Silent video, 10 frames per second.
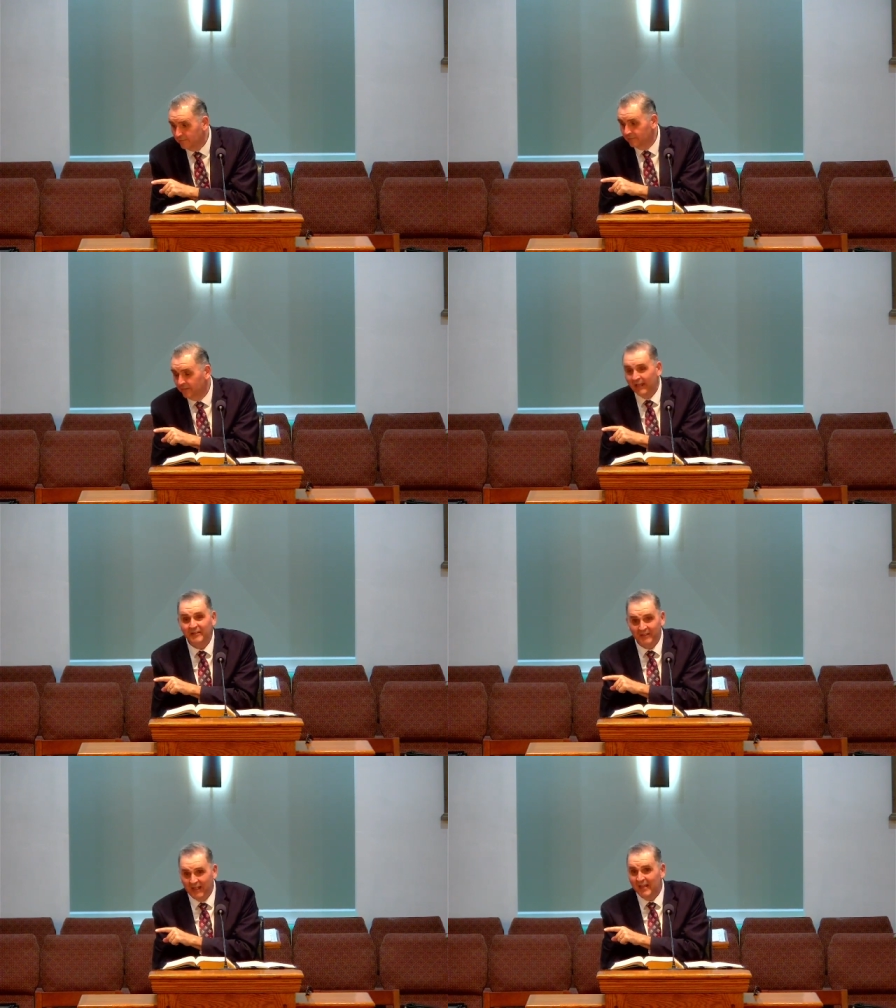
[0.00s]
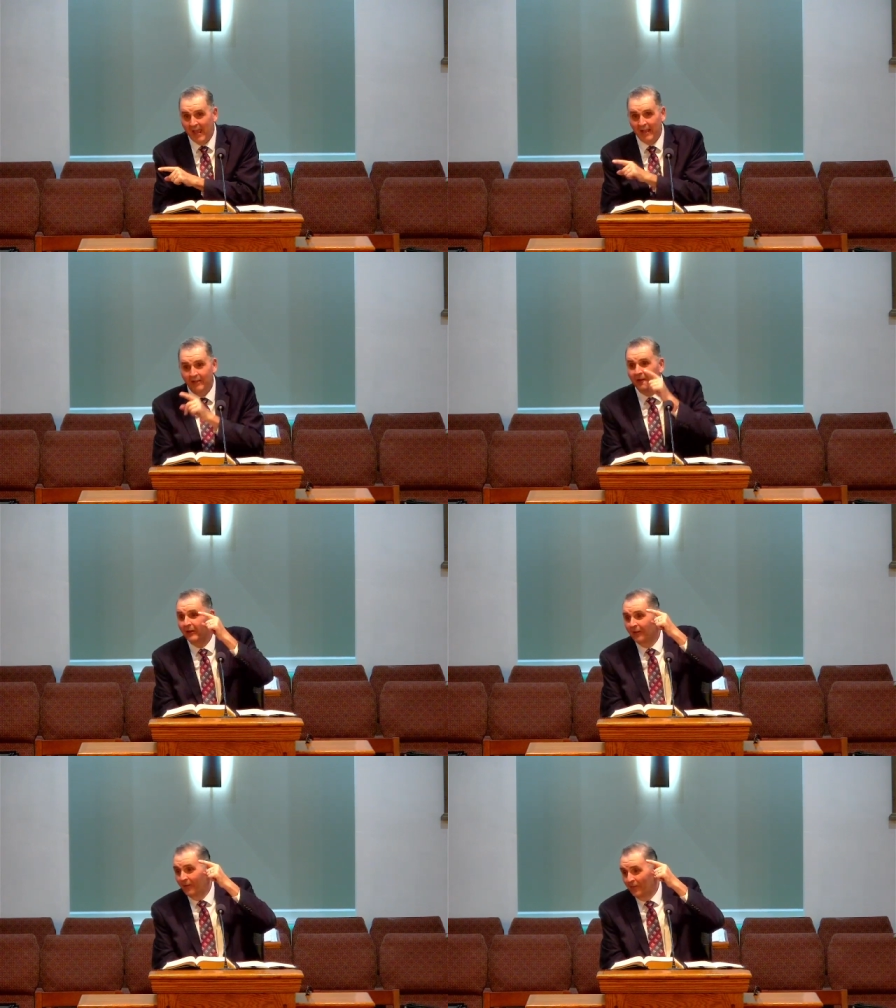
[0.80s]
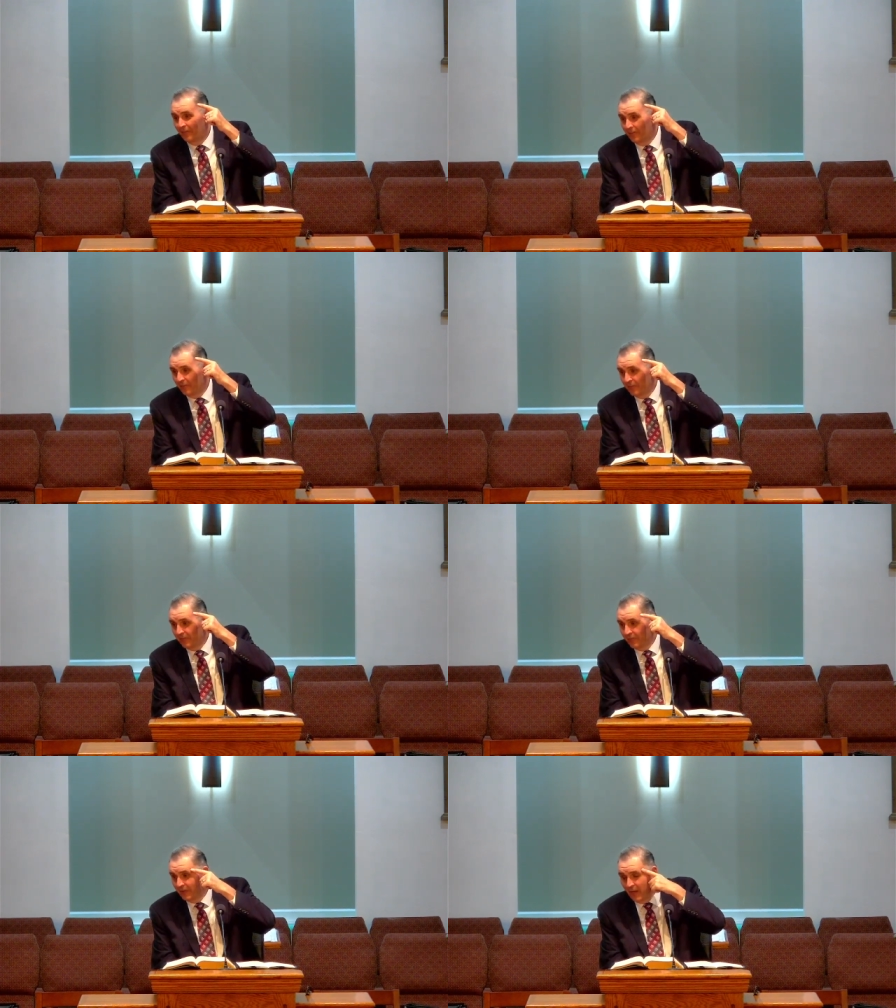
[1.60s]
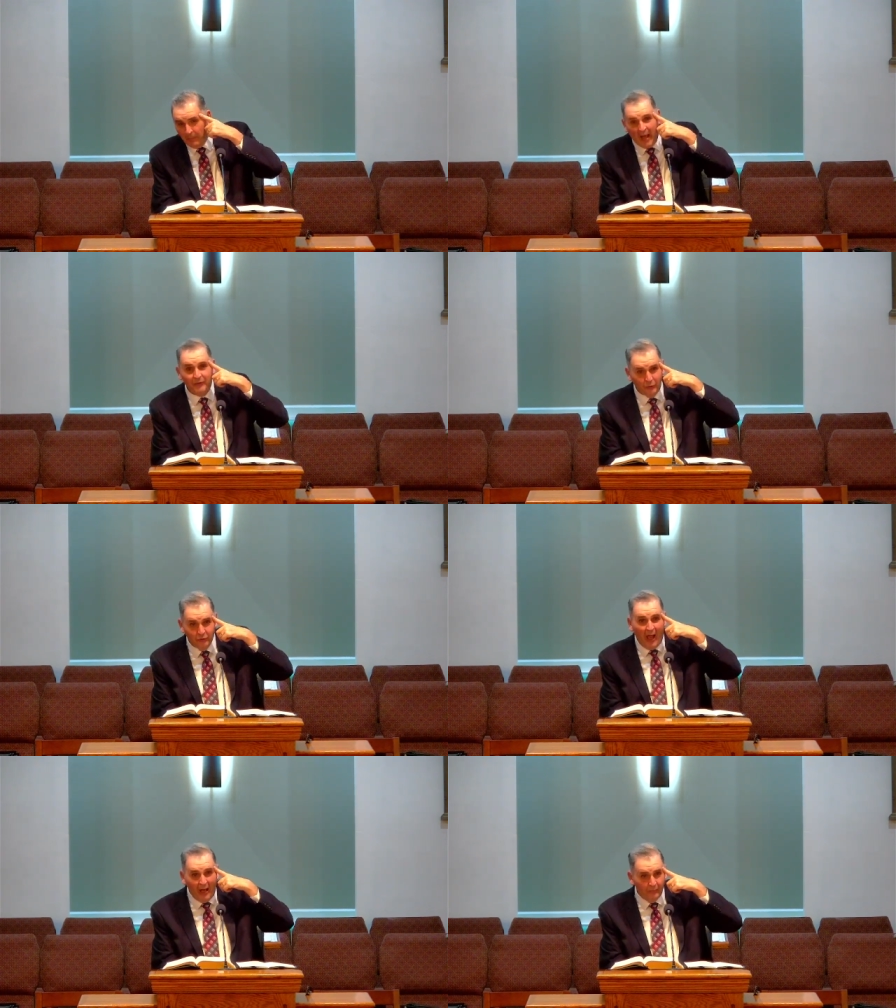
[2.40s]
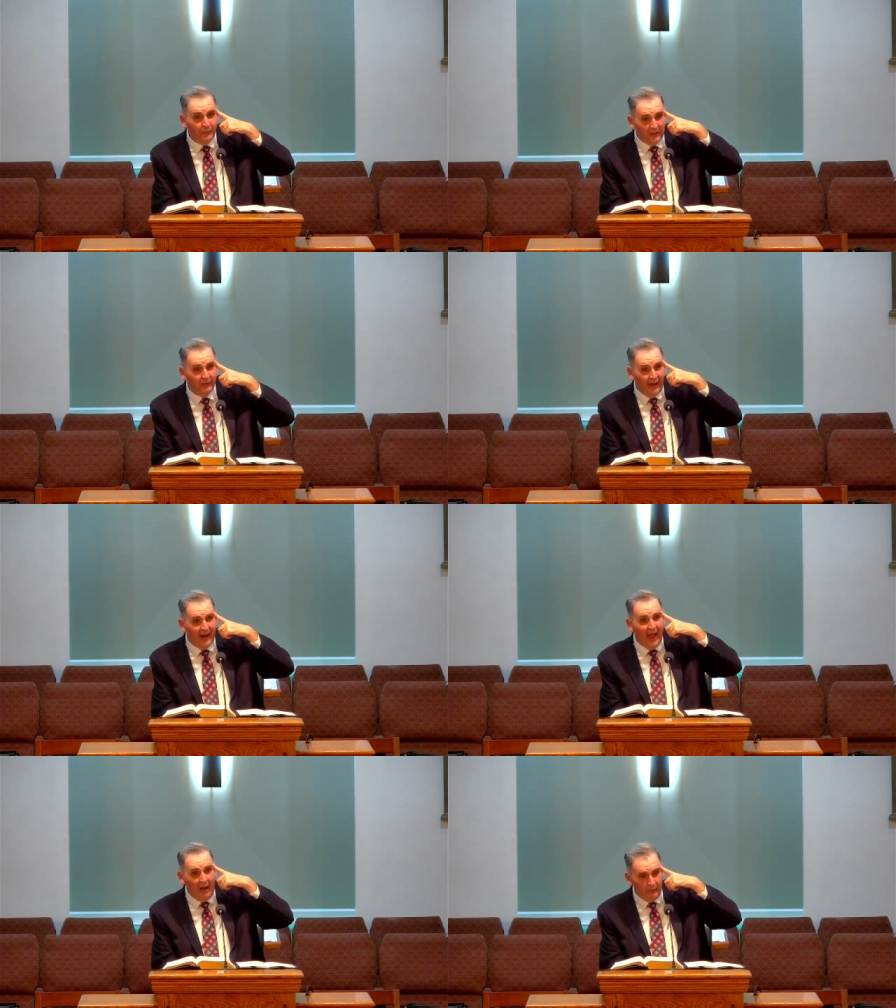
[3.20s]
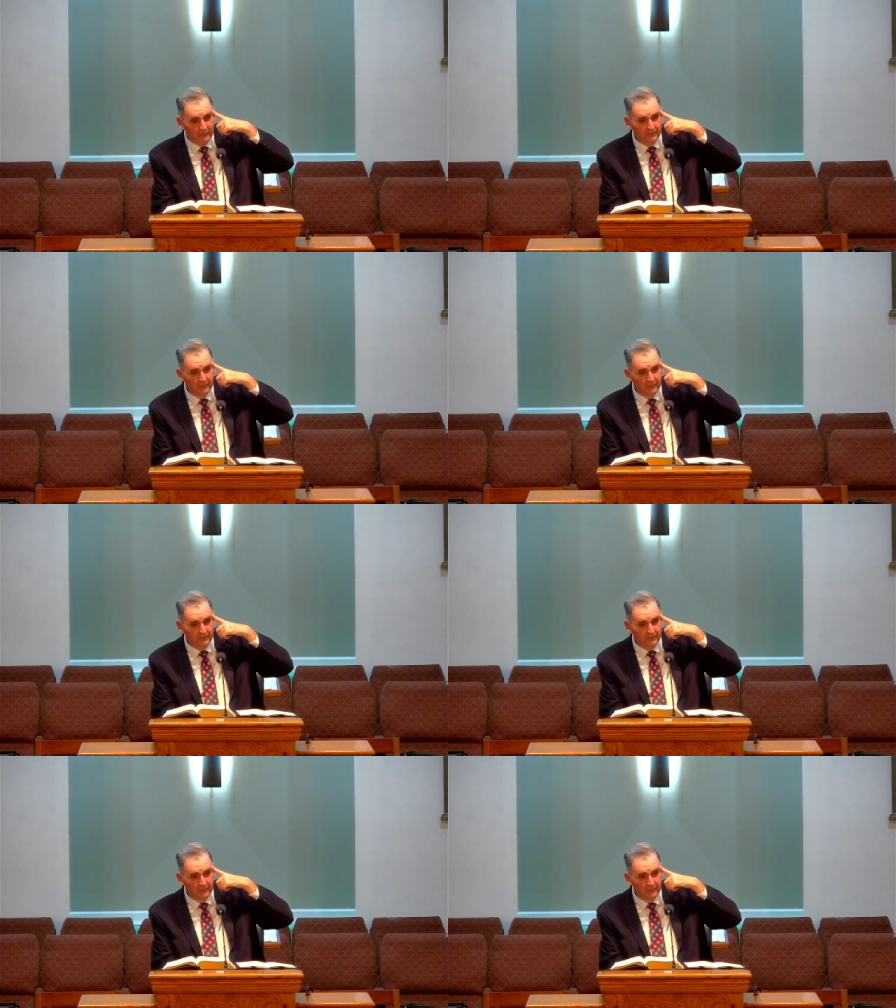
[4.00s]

and seeing the Apostle John figured that out